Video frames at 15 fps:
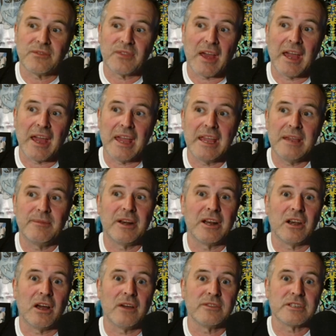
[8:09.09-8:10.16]
He was
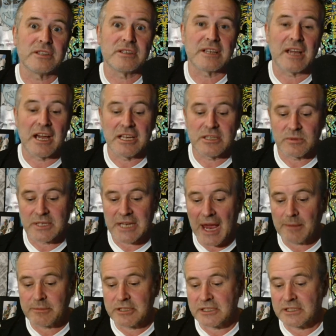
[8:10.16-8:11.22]
in charge of
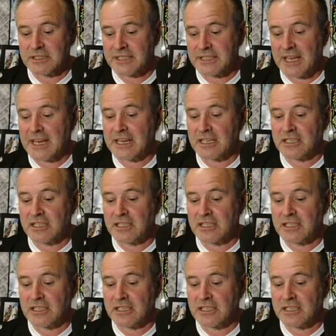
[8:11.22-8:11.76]
the